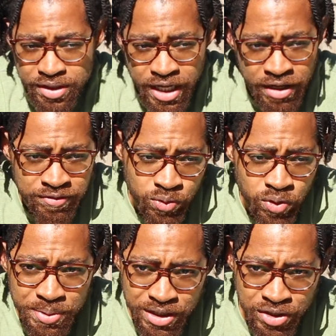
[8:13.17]
Definitely
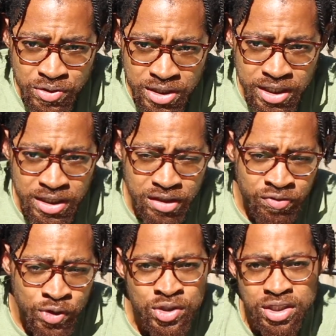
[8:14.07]
will be using it in the
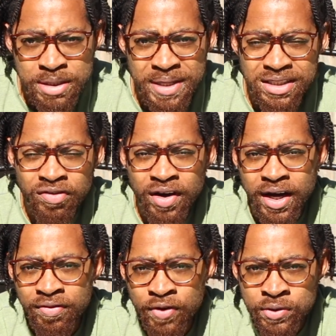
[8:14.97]
future, especially if I
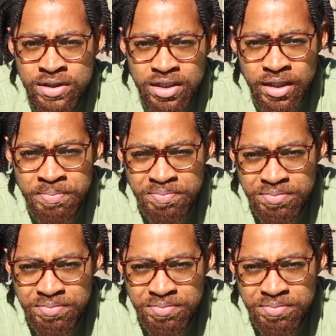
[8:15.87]
got folks that,